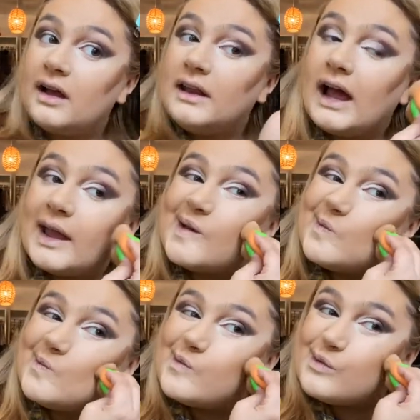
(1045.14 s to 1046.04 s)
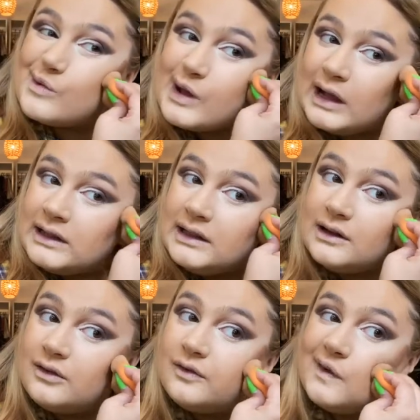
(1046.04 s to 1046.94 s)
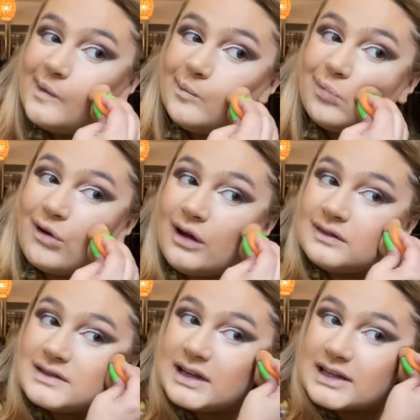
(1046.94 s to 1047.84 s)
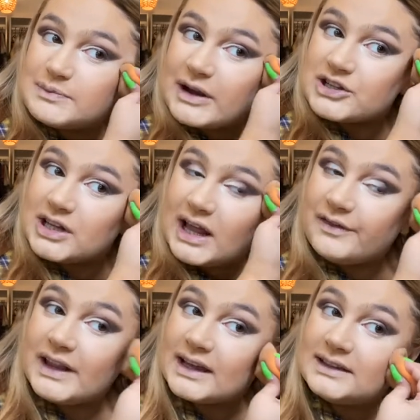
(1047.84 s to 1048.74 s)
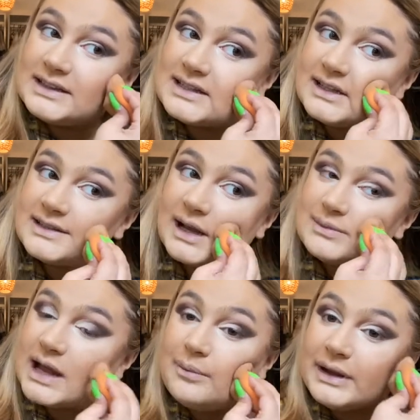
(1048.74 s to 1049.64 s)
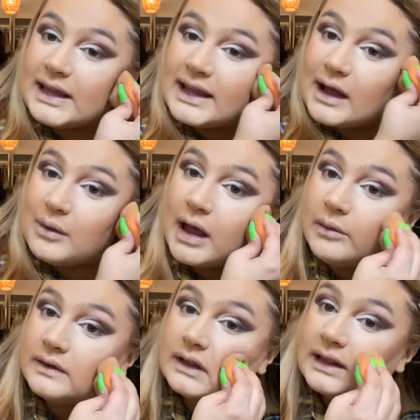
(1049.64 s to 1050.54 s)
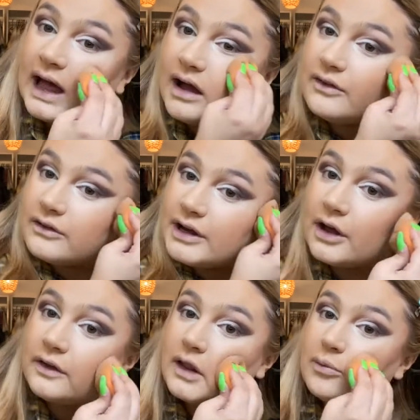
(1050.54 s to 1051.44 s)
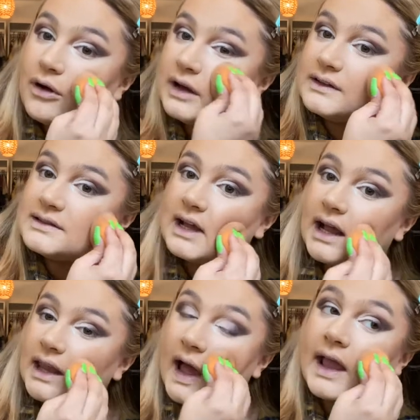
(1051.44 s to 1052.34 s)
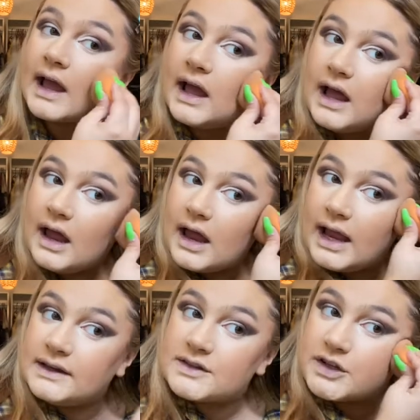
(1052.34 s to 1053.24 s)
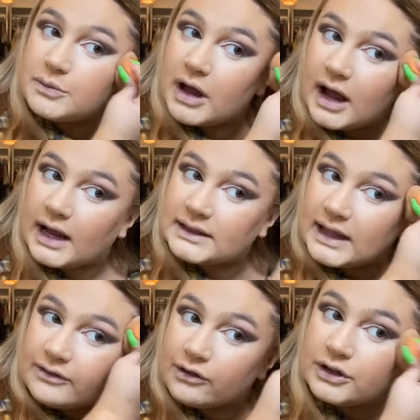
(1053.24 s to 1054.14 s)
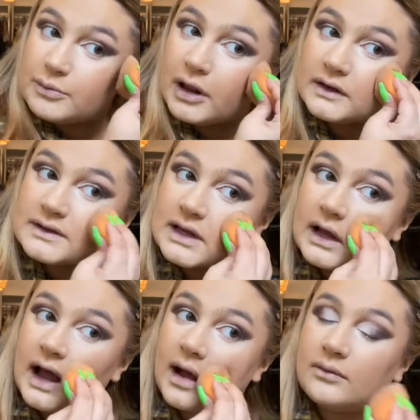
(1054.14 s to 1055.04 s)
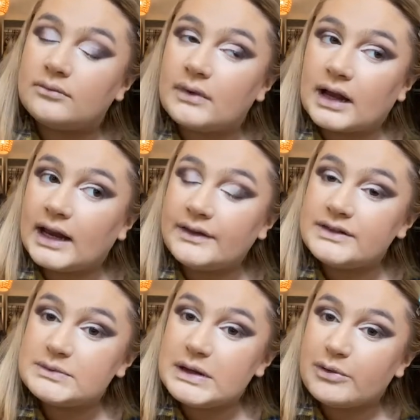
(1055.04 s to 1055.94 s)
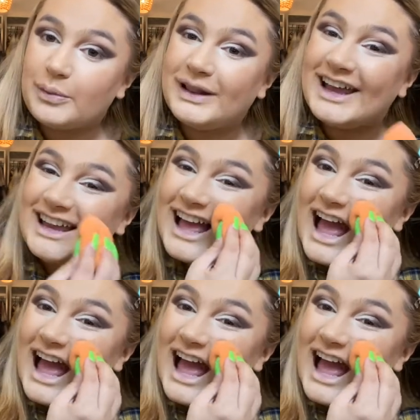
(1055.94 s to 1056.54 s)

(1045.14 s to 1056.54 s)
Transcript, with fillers: Like, I love bronzer, especially, I feel like because it's still September, you can get away with lathering on the bronzer. Like, in summer, I lather on the bronzer. Can I even speak properly?